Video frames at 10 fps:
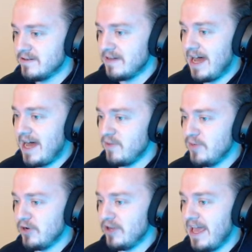Ah, the
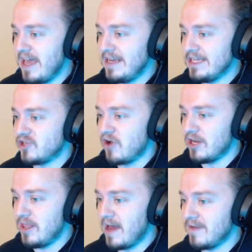mural ahead has
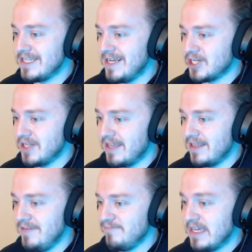drawn a lot of attention
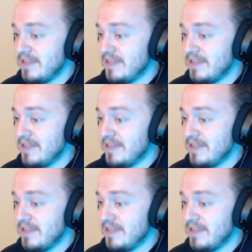lately.